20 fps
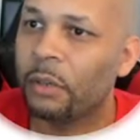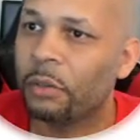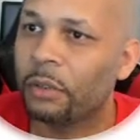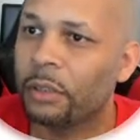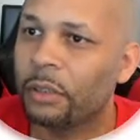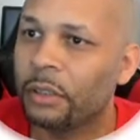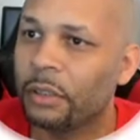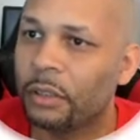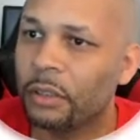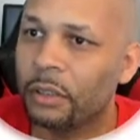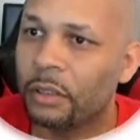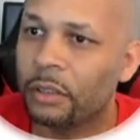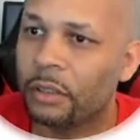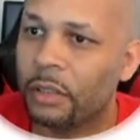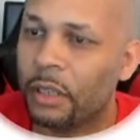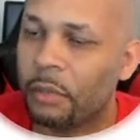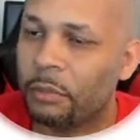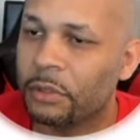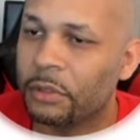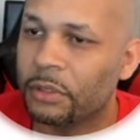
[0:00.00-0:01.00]
were gonna,
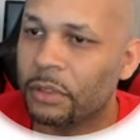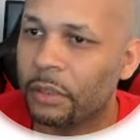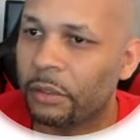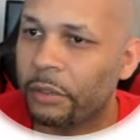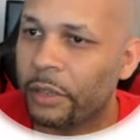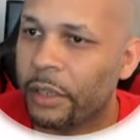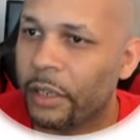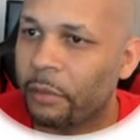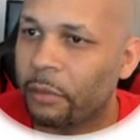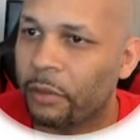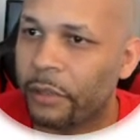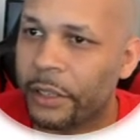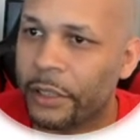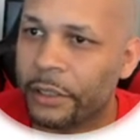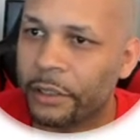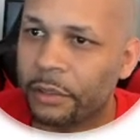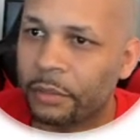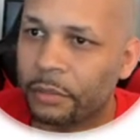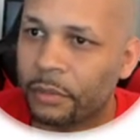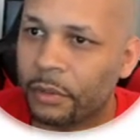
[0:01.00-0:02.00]
I'm just gonna grab a
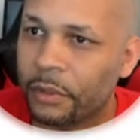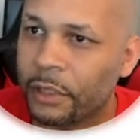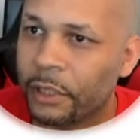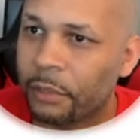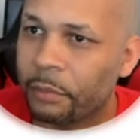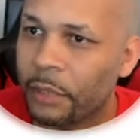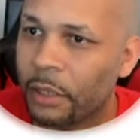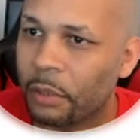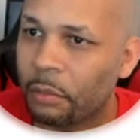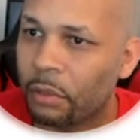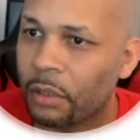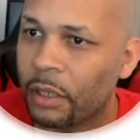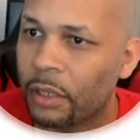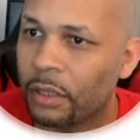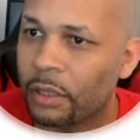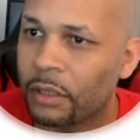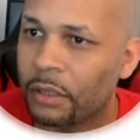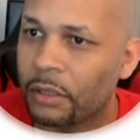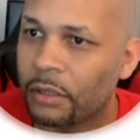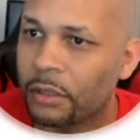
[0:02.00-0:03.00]
random ClickBank
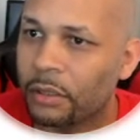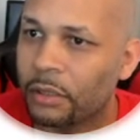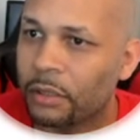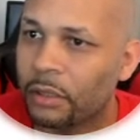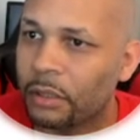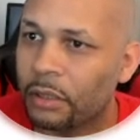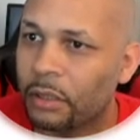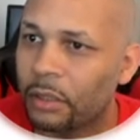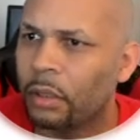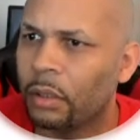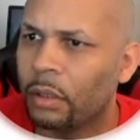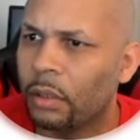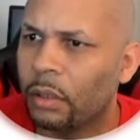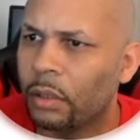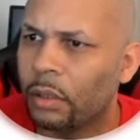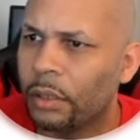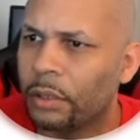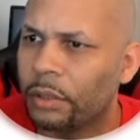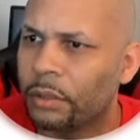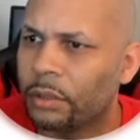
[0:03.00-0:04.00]
product. All
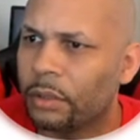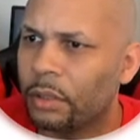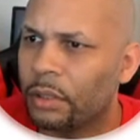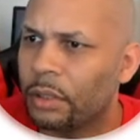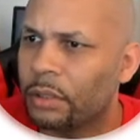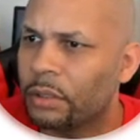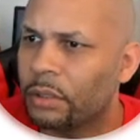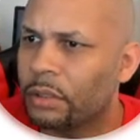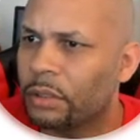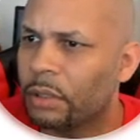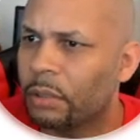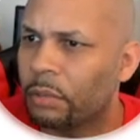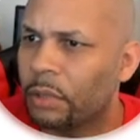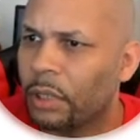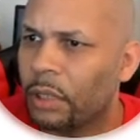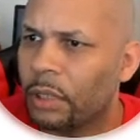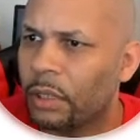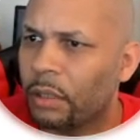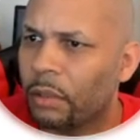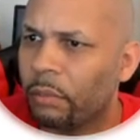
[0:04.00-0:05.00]
right, so this is some
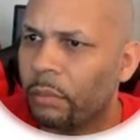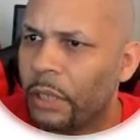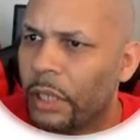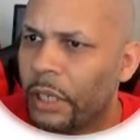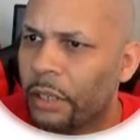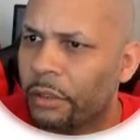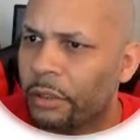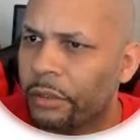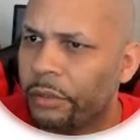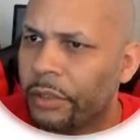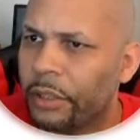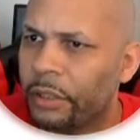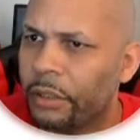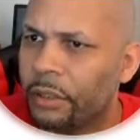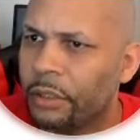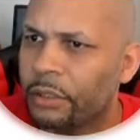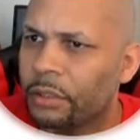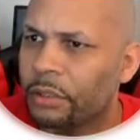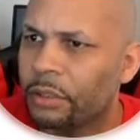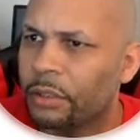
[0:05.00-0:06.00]
kind of battery
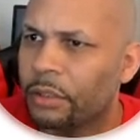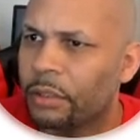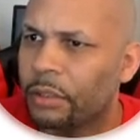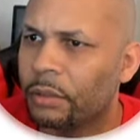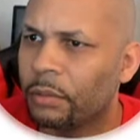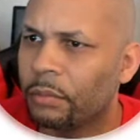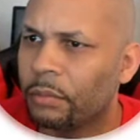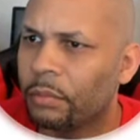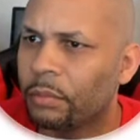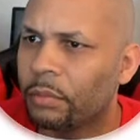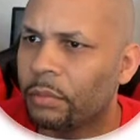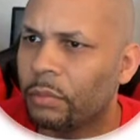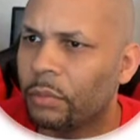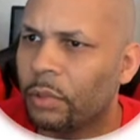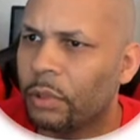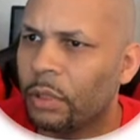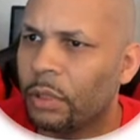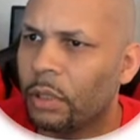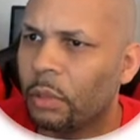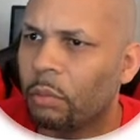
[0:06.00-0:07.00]
reconditioning
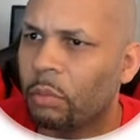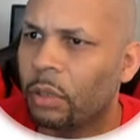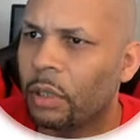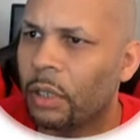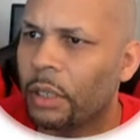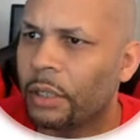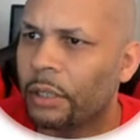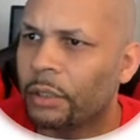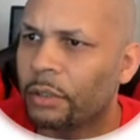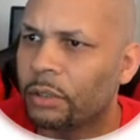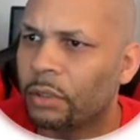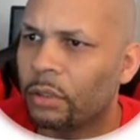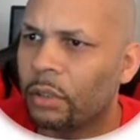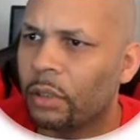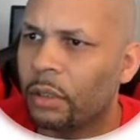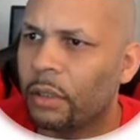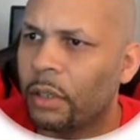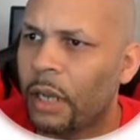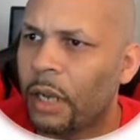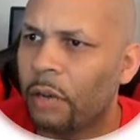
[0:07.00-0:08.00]
product.
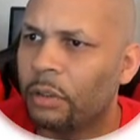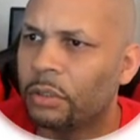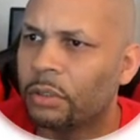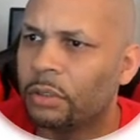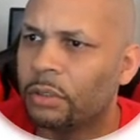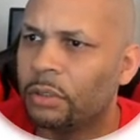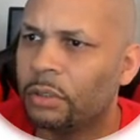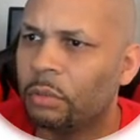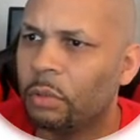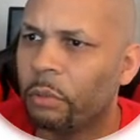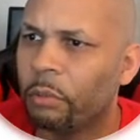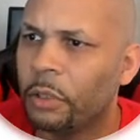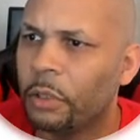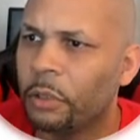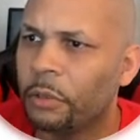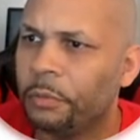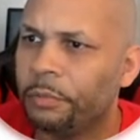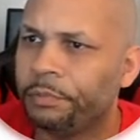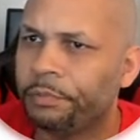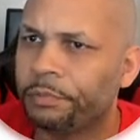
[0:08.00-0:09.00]
So I would just do
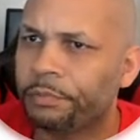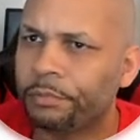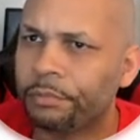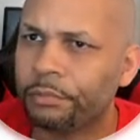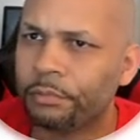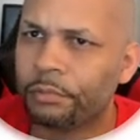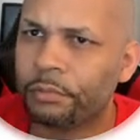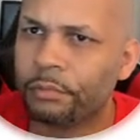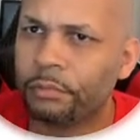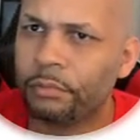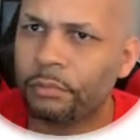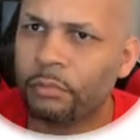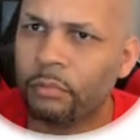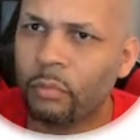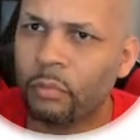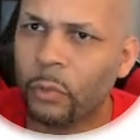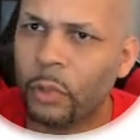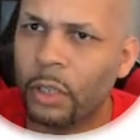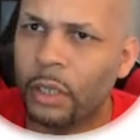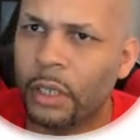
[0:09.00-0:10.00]
promote,
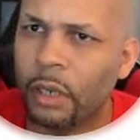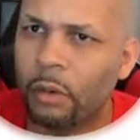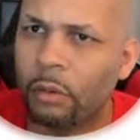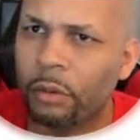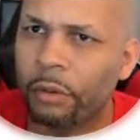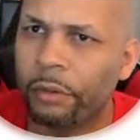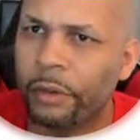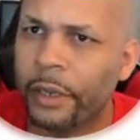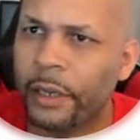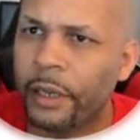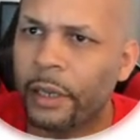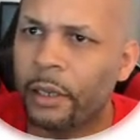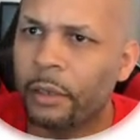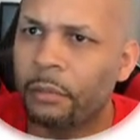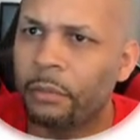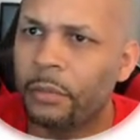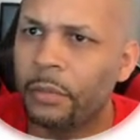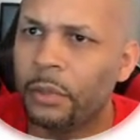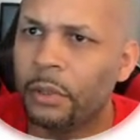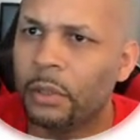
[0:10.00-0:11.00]
and I will grab,